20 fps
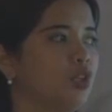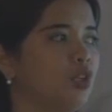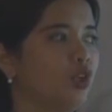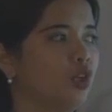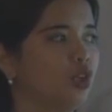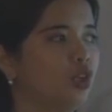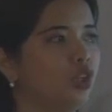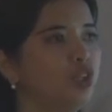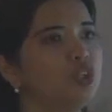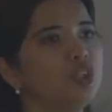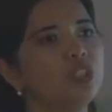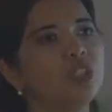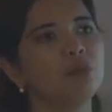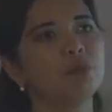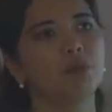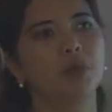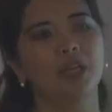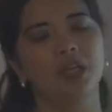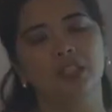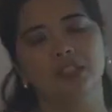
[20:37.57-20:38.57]
Your
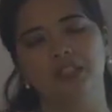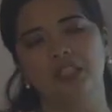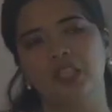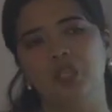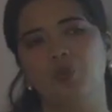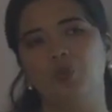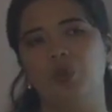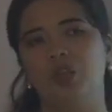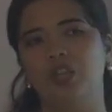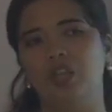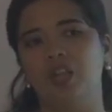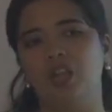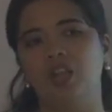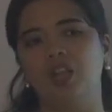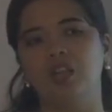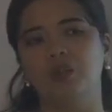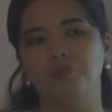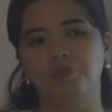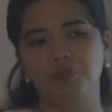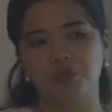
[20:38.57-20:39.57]
learning buddy will
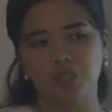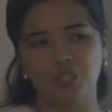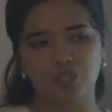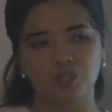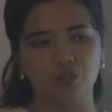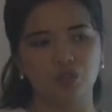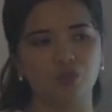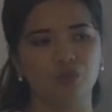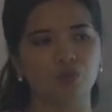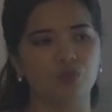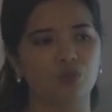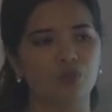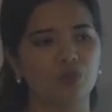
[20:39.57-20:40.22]
help you